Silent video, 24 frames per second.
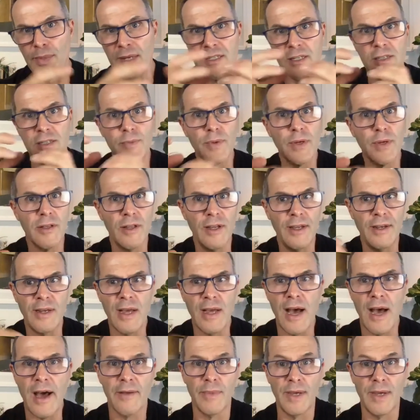but clean data
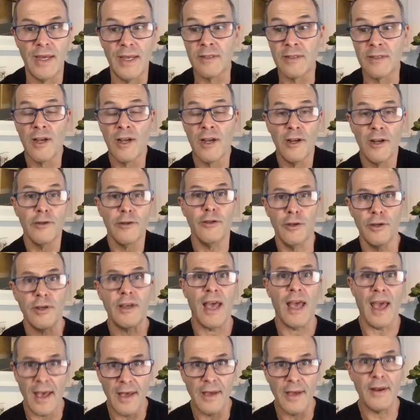means you
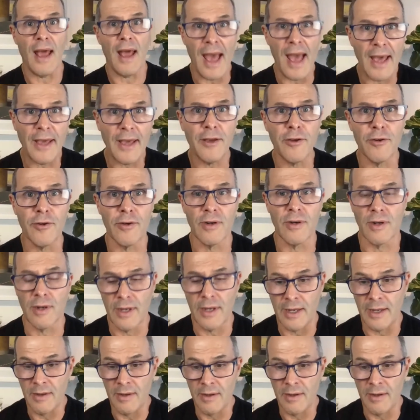can accurately